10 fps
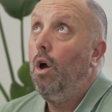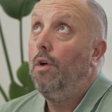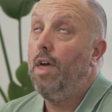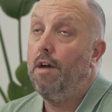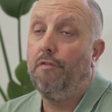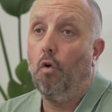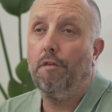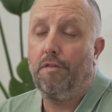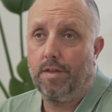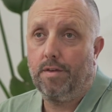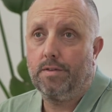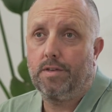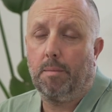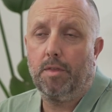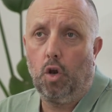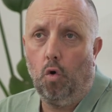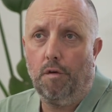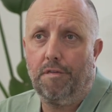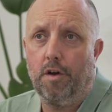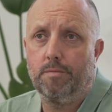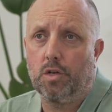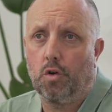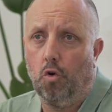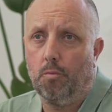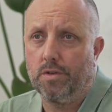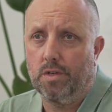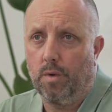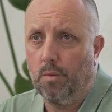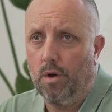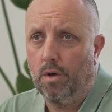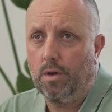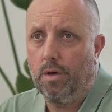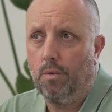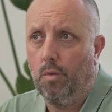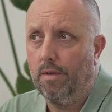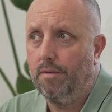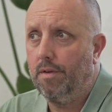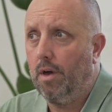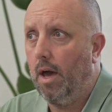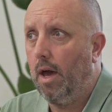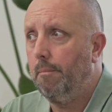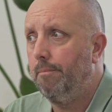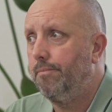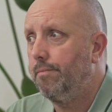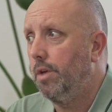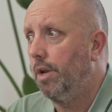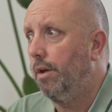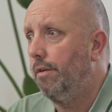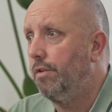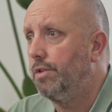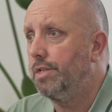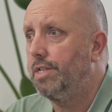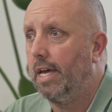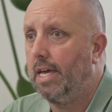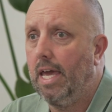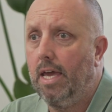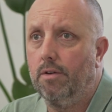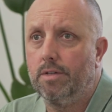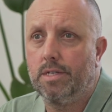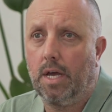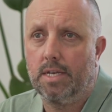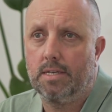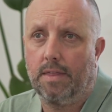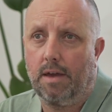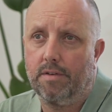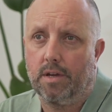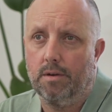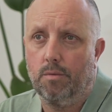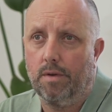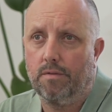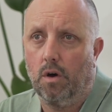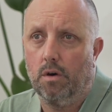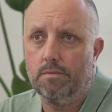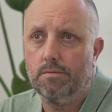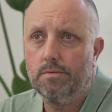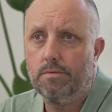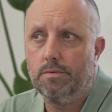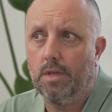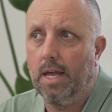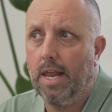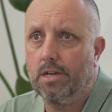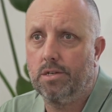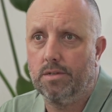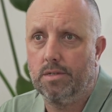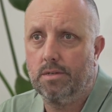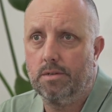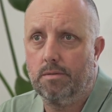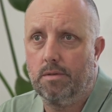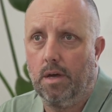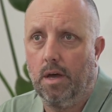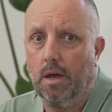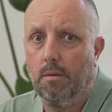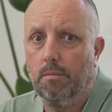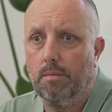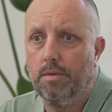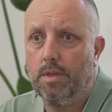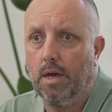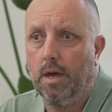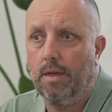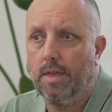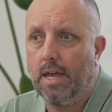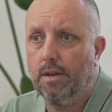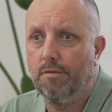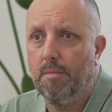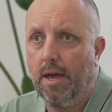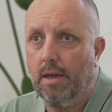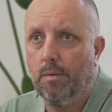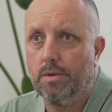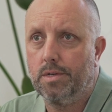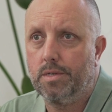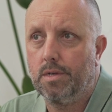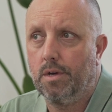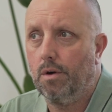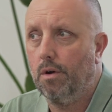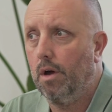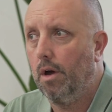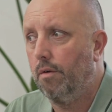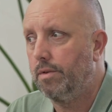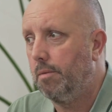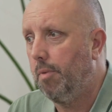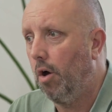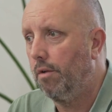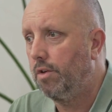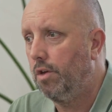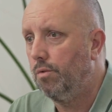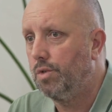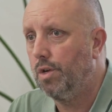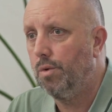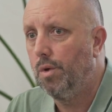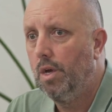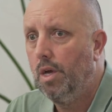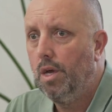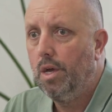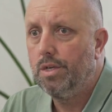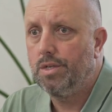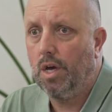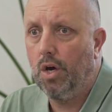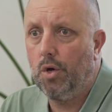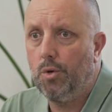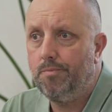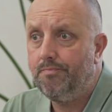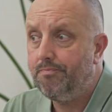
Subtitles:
therefore for some of the law firms and corporates that we work with. If you just take here in sunny South Africa, we've got the elections the end of May, which is obviously part of Q2. So